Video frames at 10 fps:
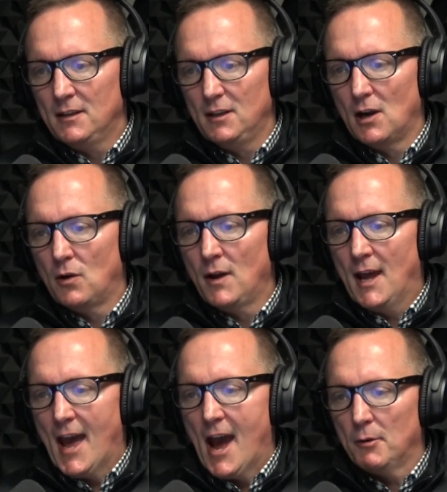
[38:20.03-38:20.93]
you know,
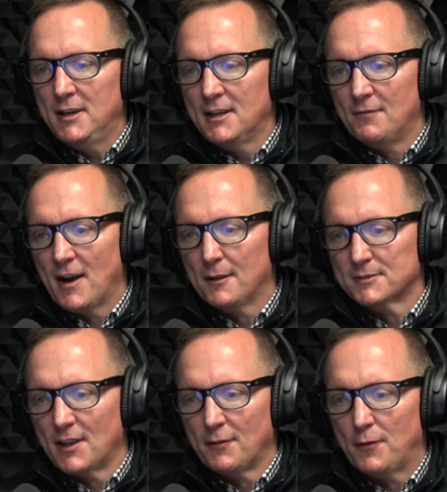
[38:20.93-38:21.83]
how he
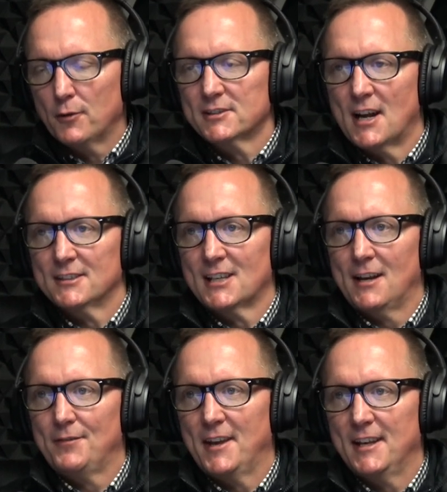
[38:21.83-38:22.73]
develops on the folk style
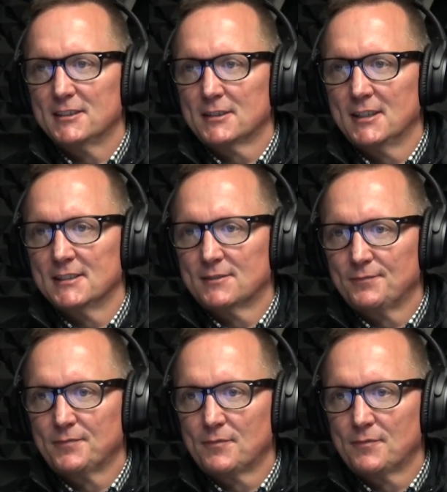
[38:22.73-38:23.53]
side of things because,